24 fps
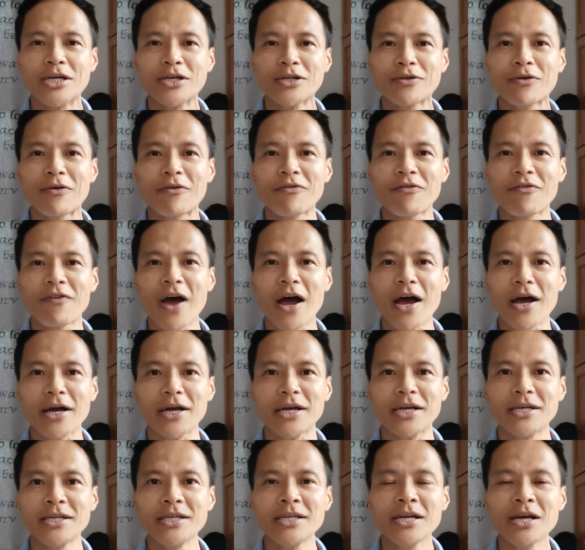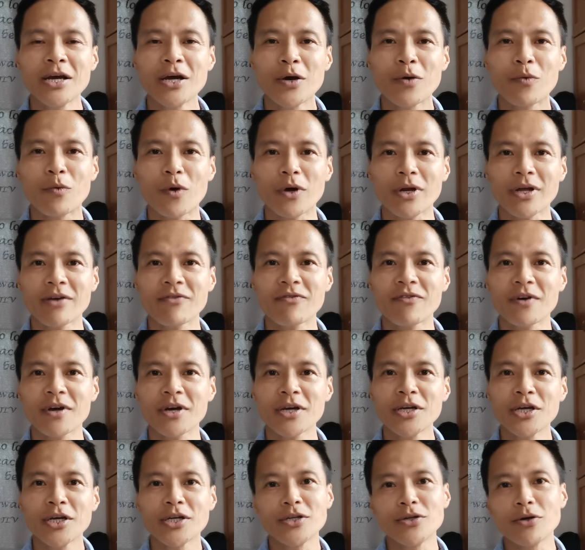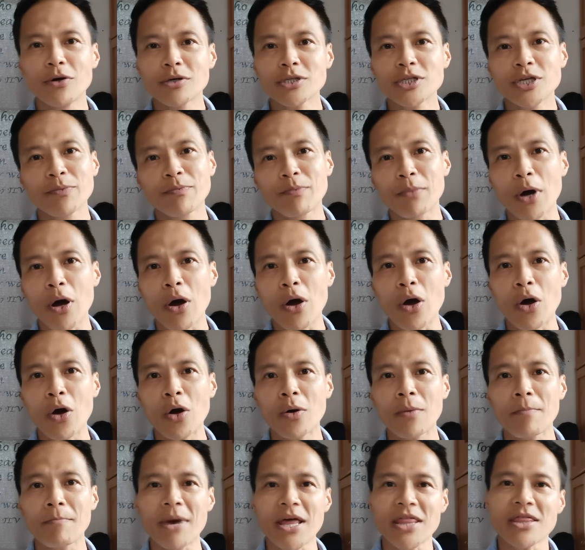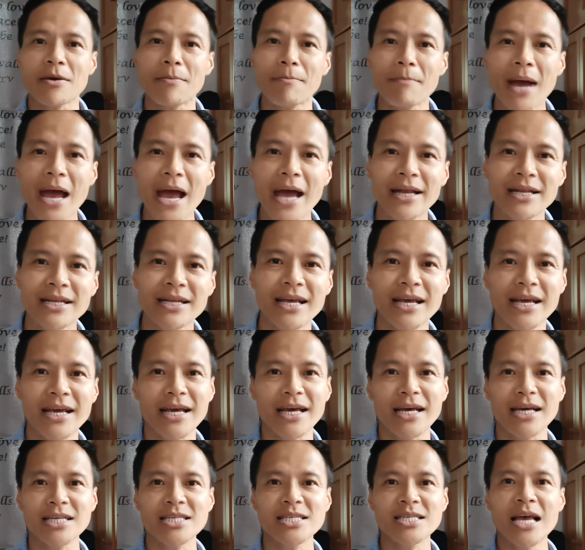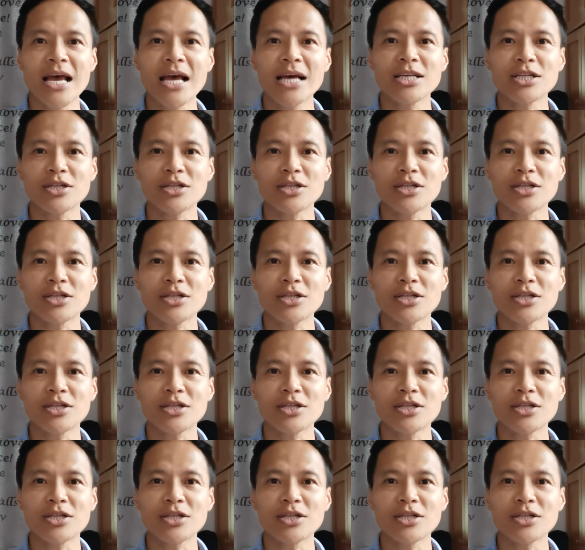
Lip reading: to find whatever notebook, mathematics,